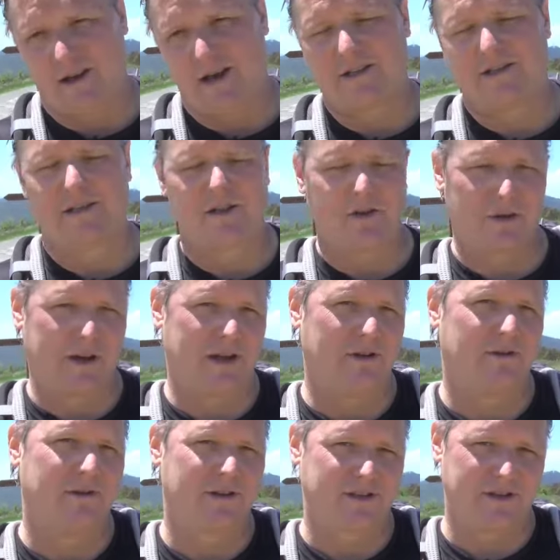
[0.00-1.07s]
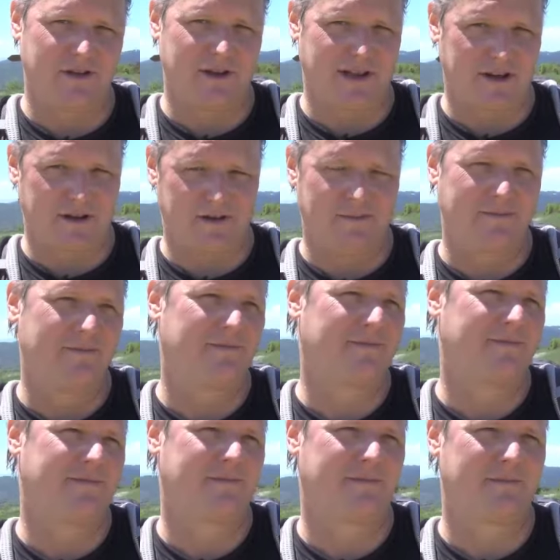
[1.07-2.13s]
Hasta luego, until later.
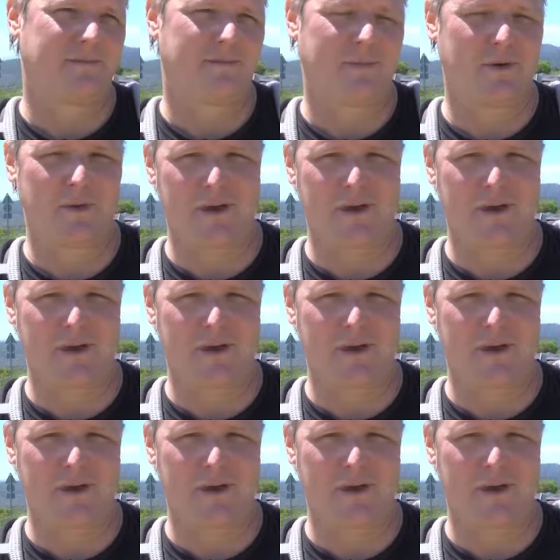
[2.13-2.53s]
But